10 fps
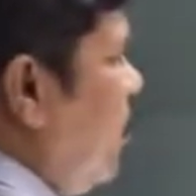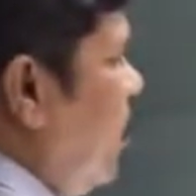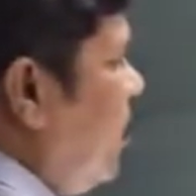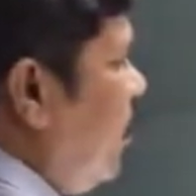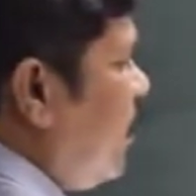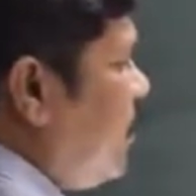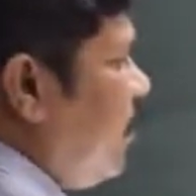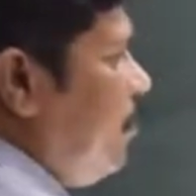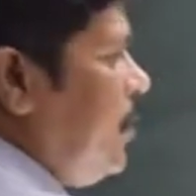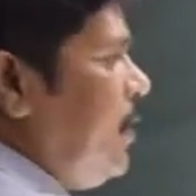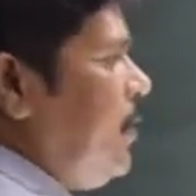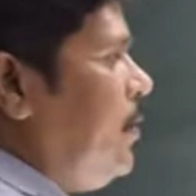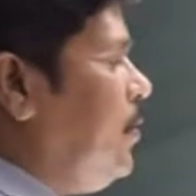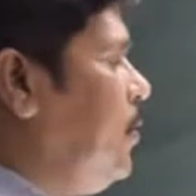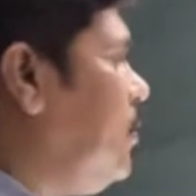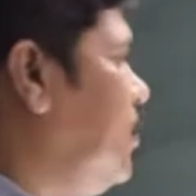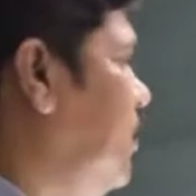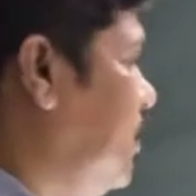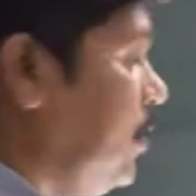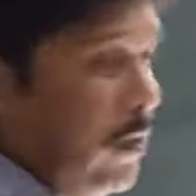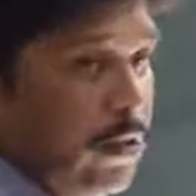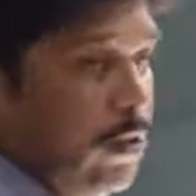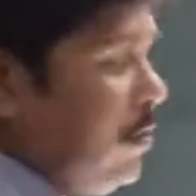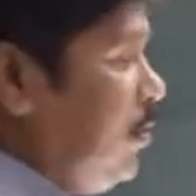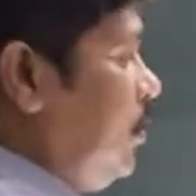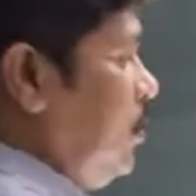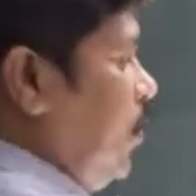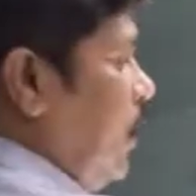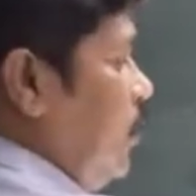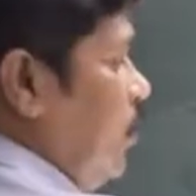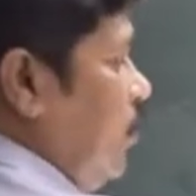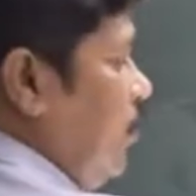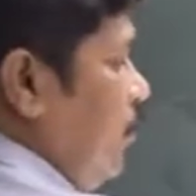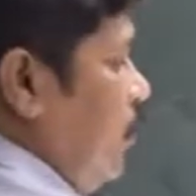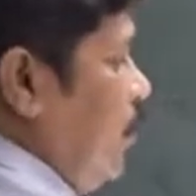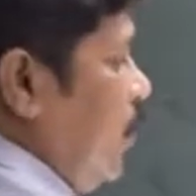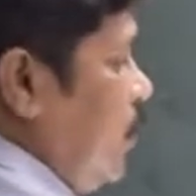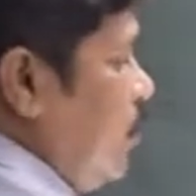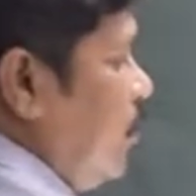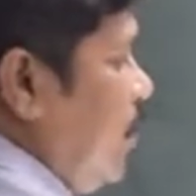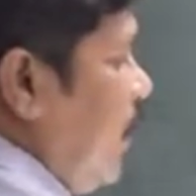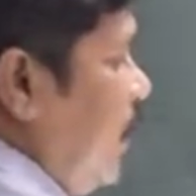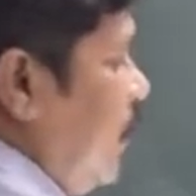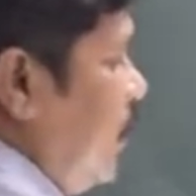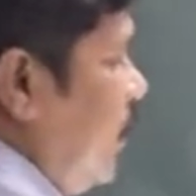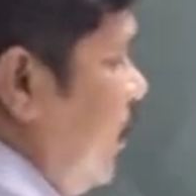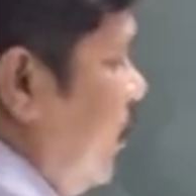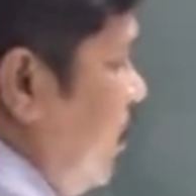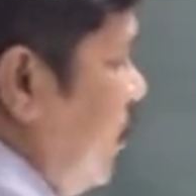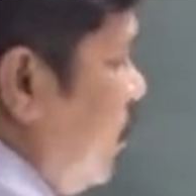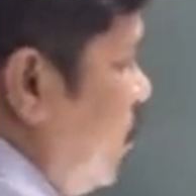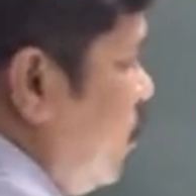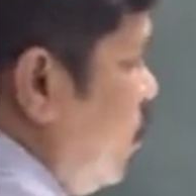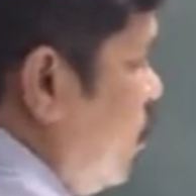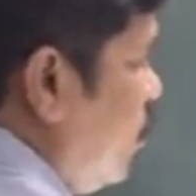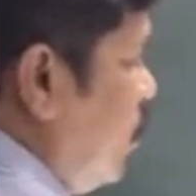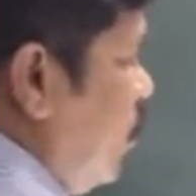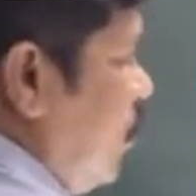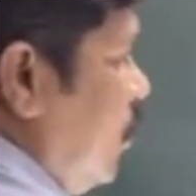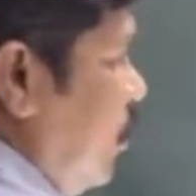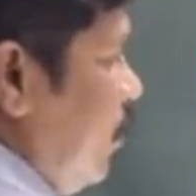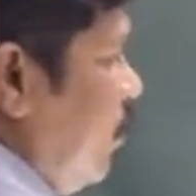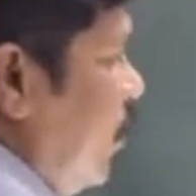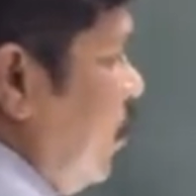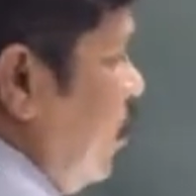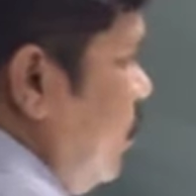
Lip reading: oil drop experiment, the charge of the positive particle is found to